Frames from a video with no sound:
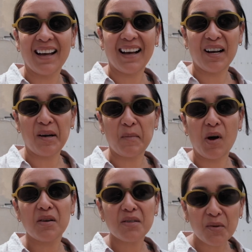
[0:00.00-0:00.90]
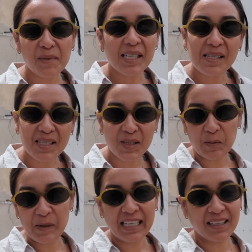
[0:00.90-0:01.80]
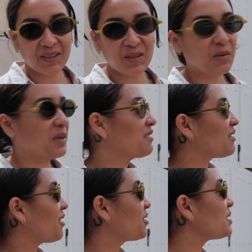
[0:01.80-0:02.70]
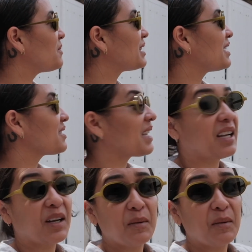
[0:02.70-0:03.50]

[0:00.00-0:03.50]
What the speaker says: Also because it's spring and there's so many flowers, but there's like